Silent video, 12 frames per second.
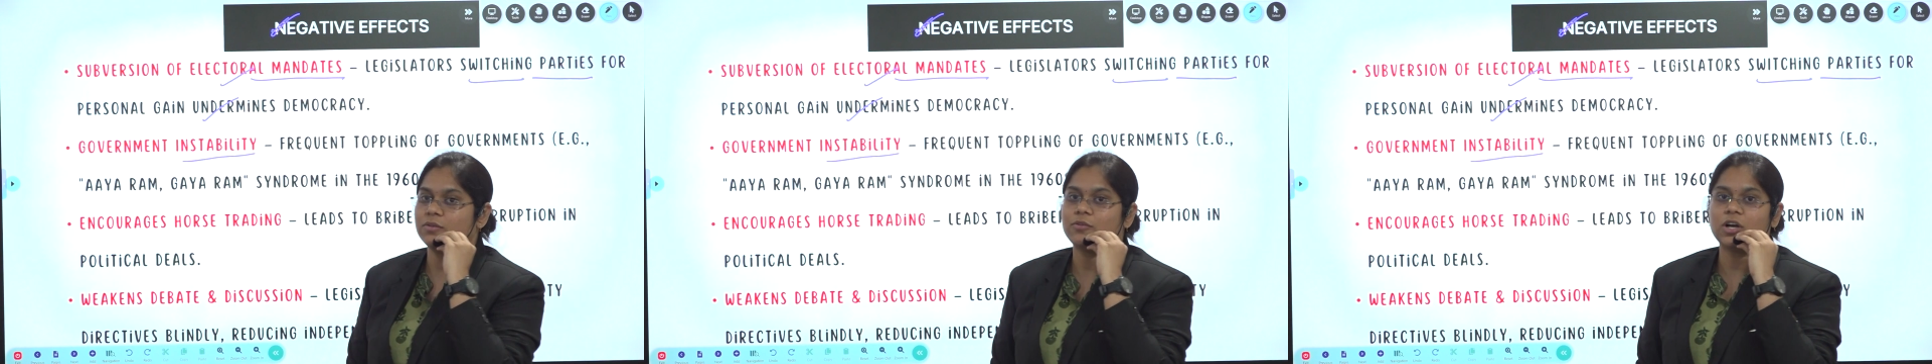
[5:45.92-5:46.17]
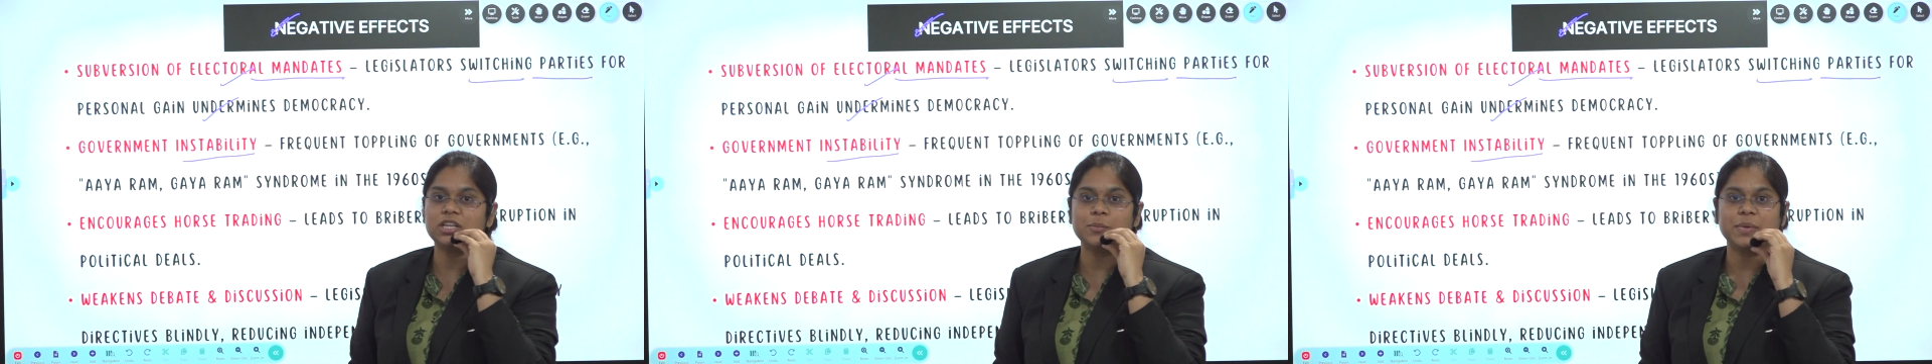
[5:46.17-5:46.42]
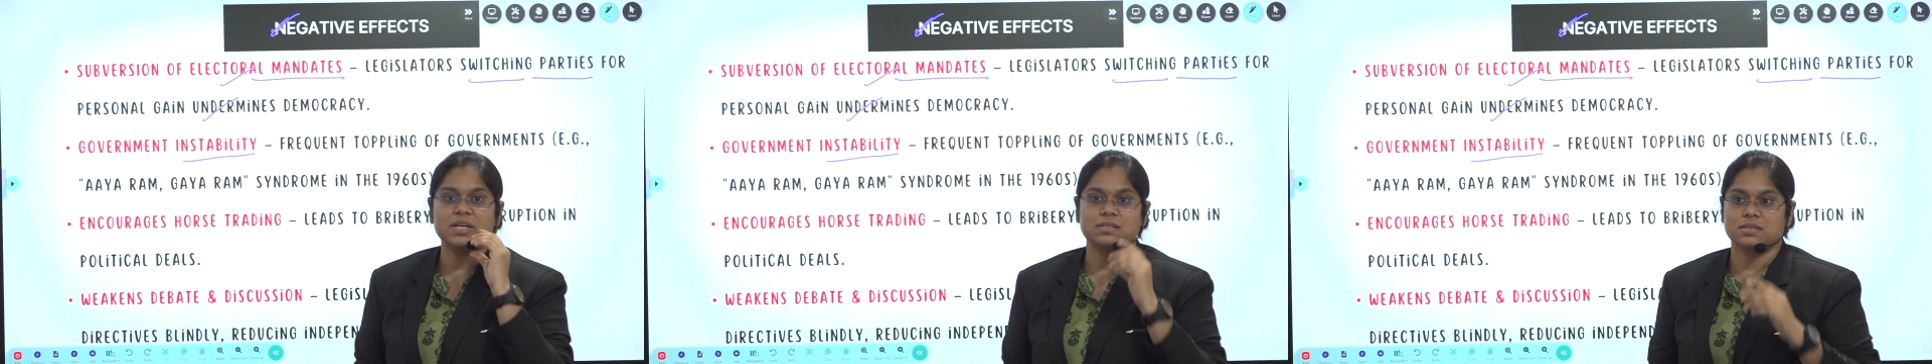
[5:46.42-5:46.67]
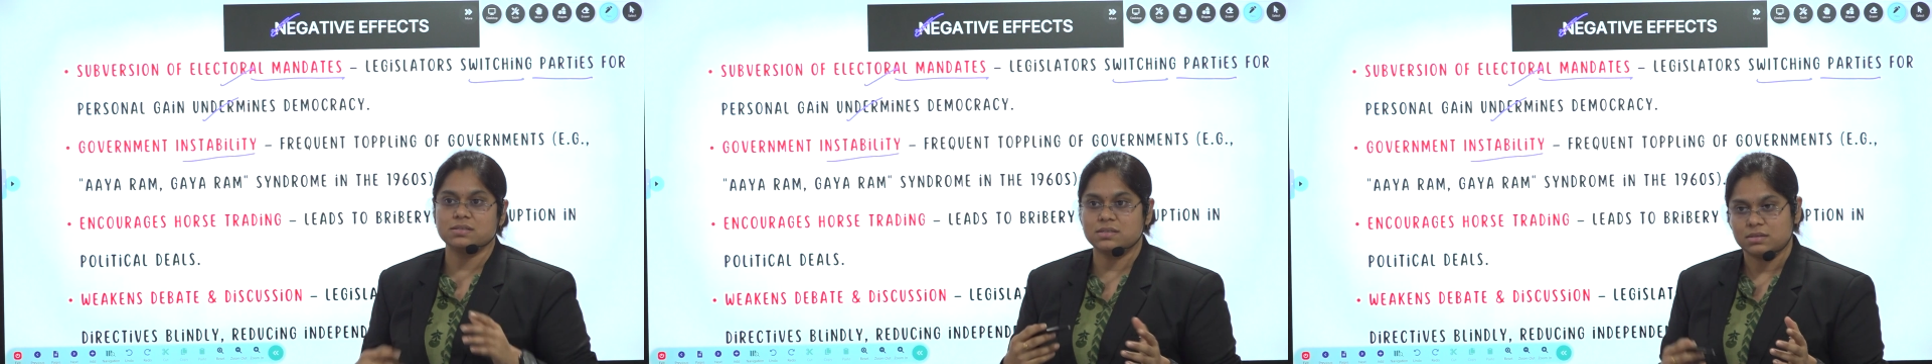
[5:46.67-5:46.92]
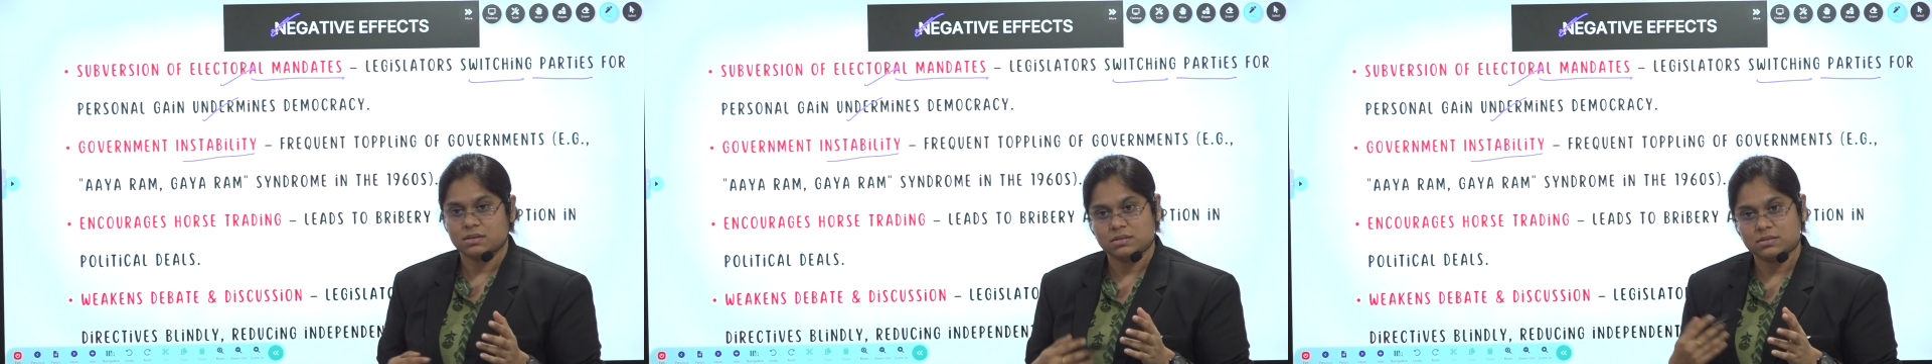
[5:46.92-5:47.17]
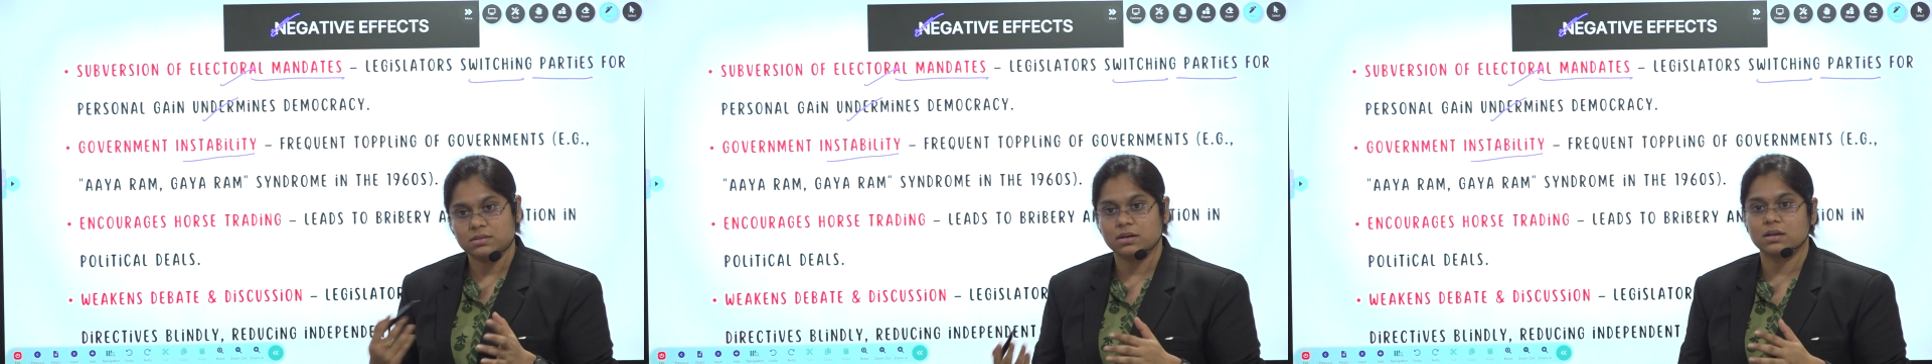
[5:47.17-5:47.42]
If all the persons
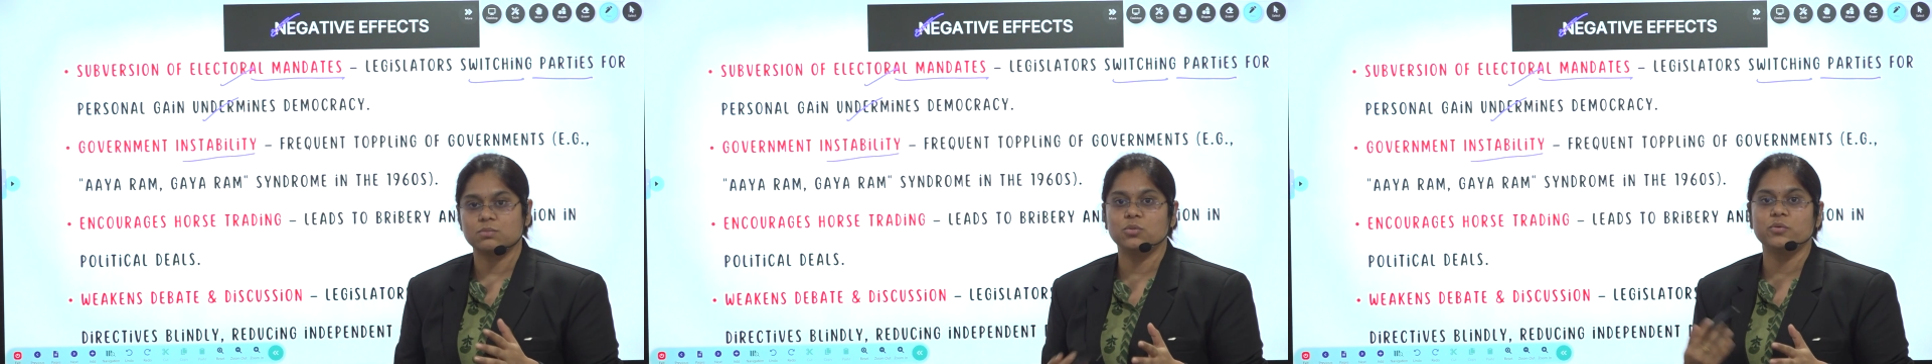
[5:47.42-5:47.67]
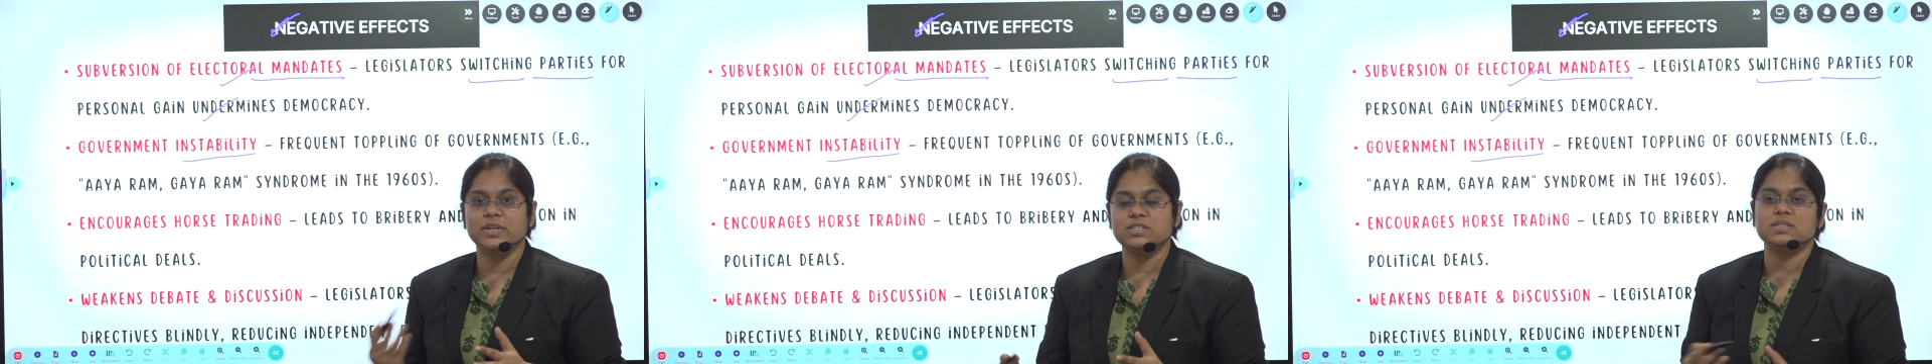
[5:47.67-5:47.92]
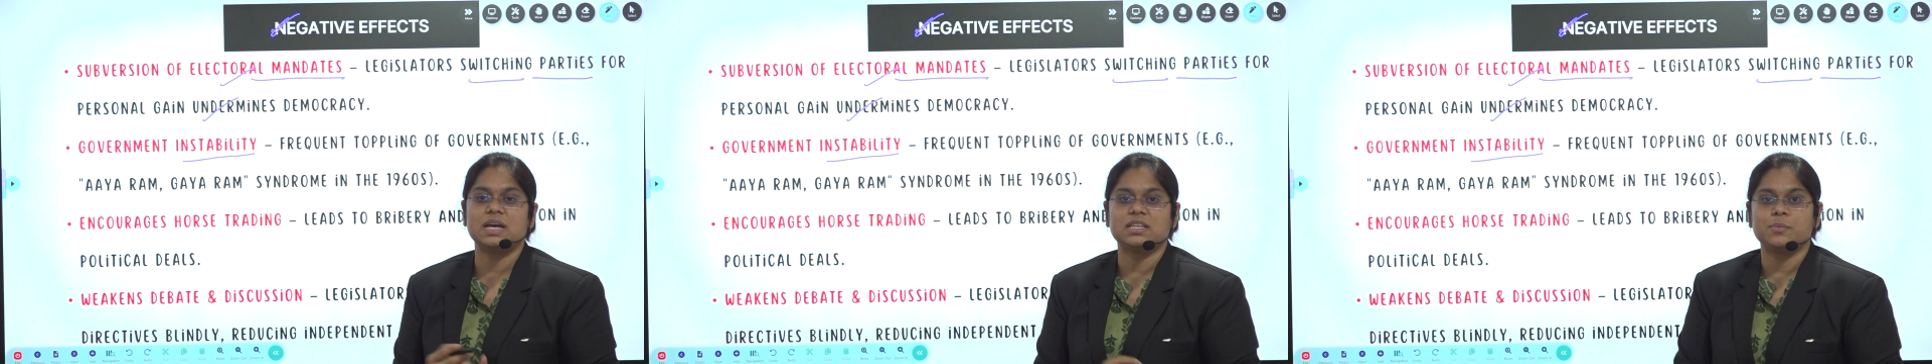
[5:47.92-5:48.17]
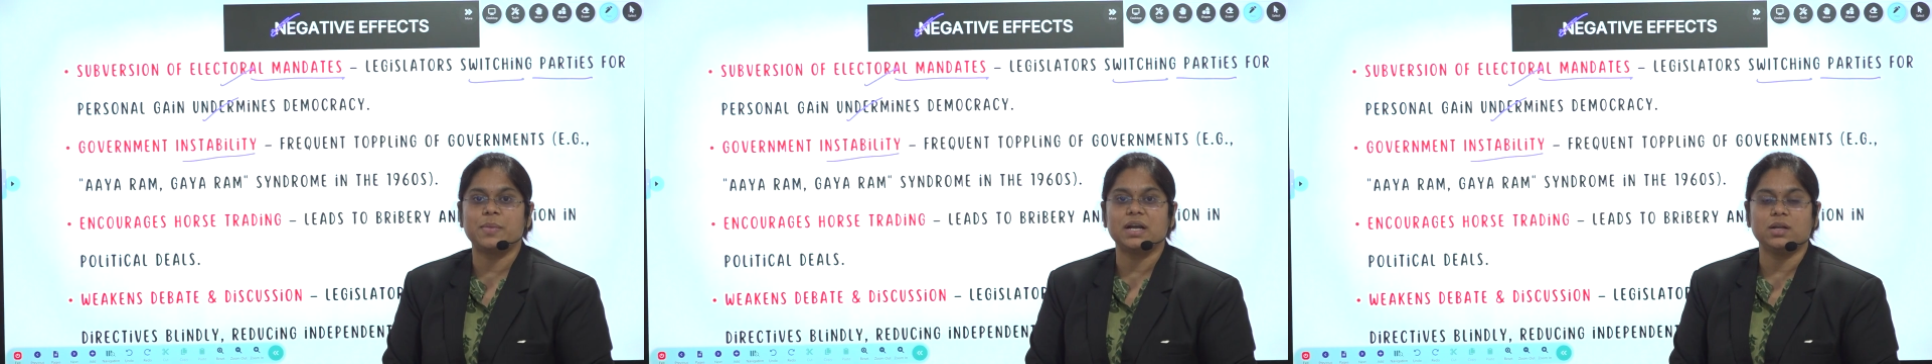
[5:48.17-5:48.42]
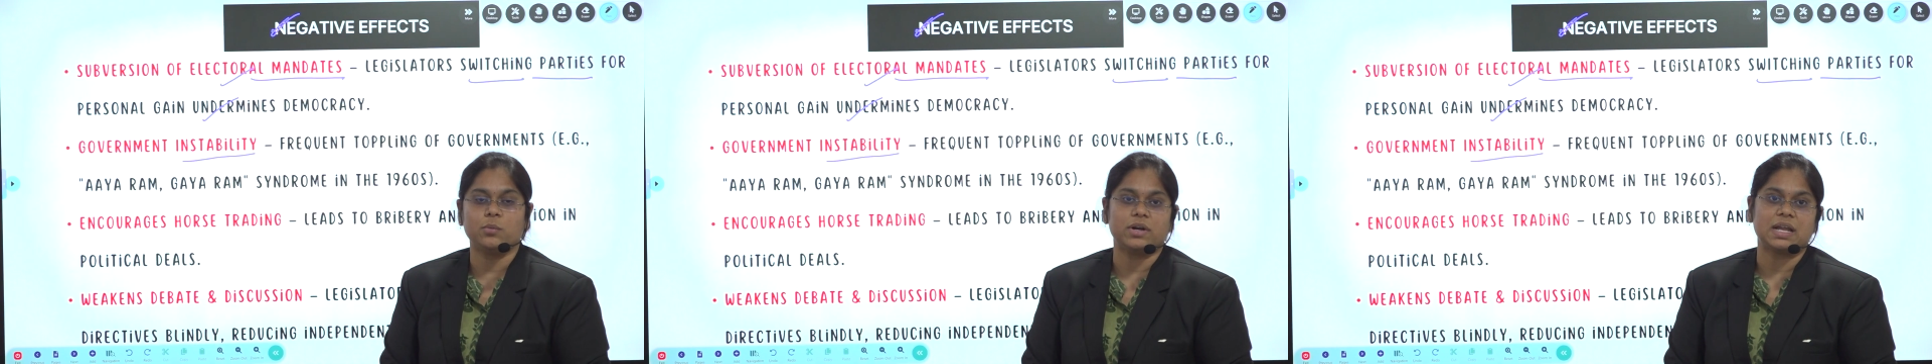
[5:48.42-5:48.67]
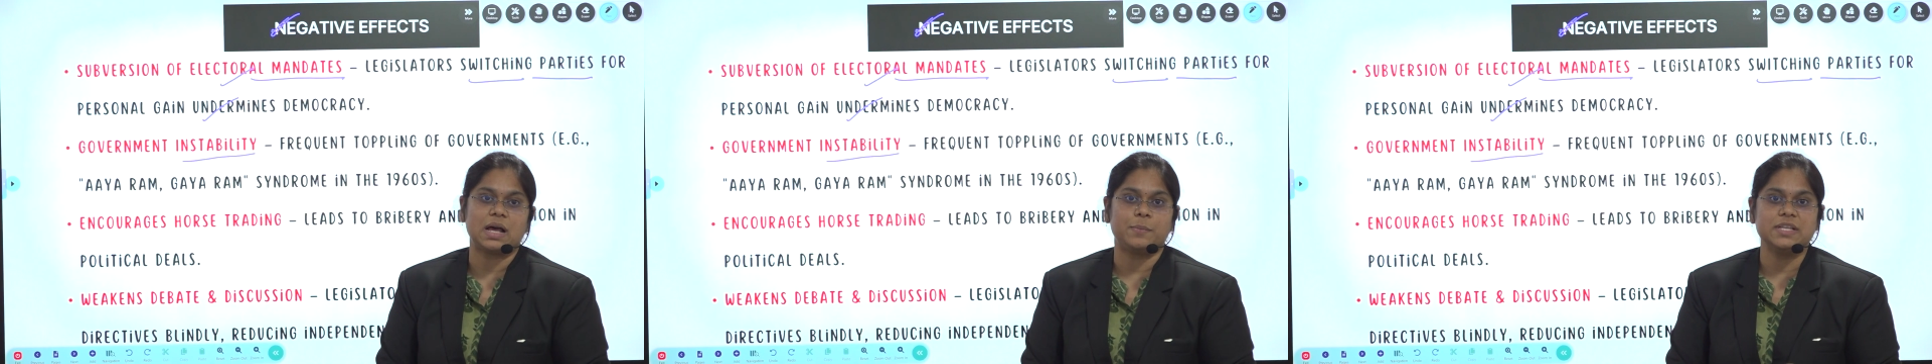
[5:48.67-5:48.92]
moving to the other party, what
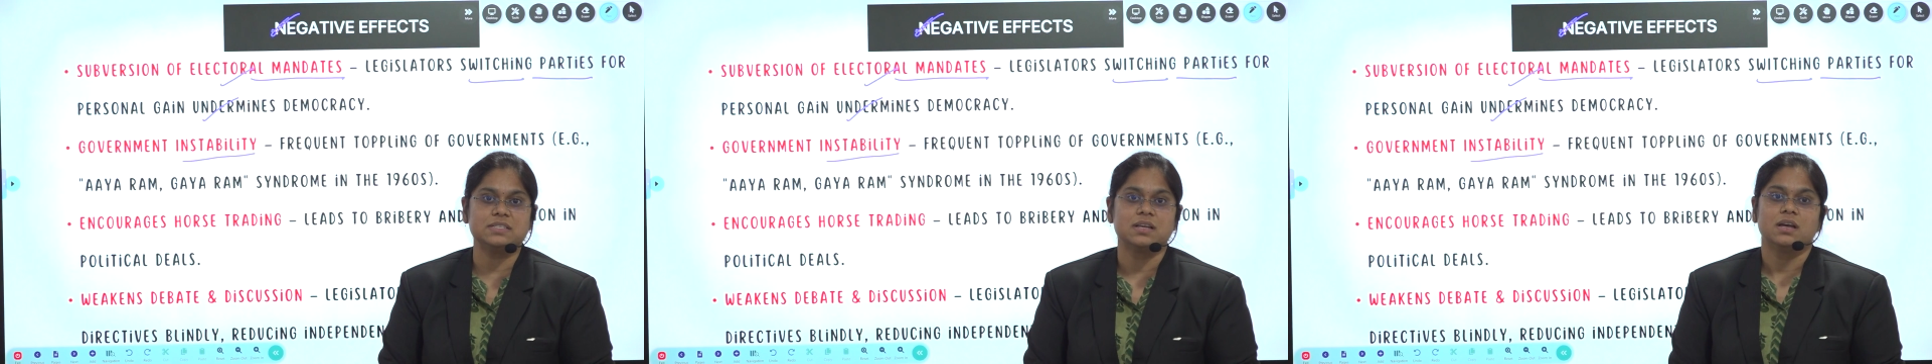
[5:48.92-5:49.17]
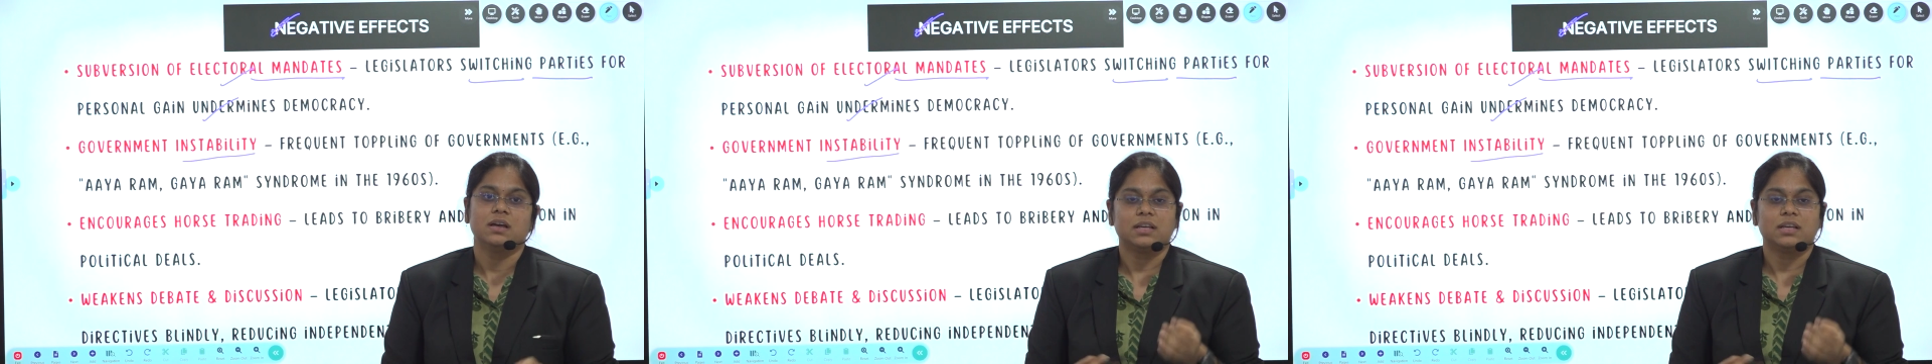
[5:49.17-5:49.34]
happens?